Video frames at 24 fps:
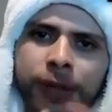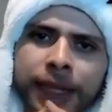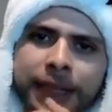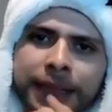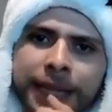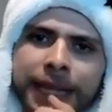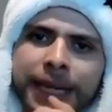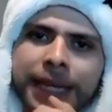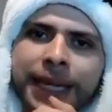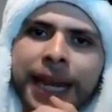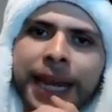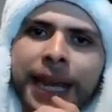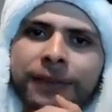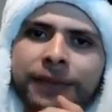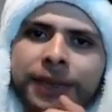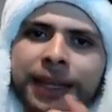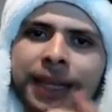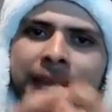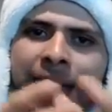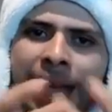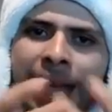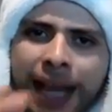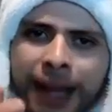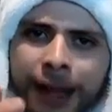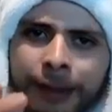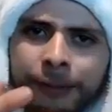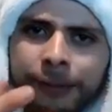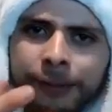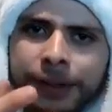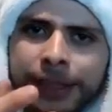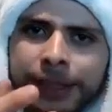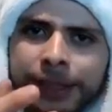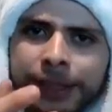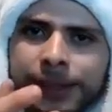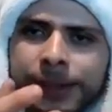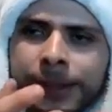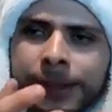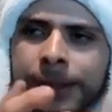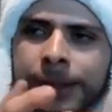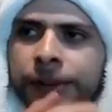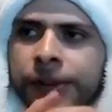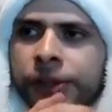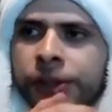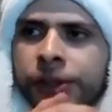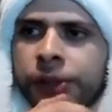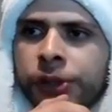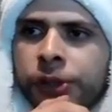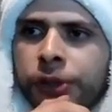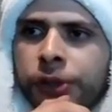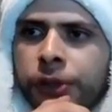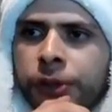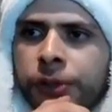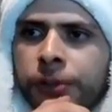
They didn't have the confidence to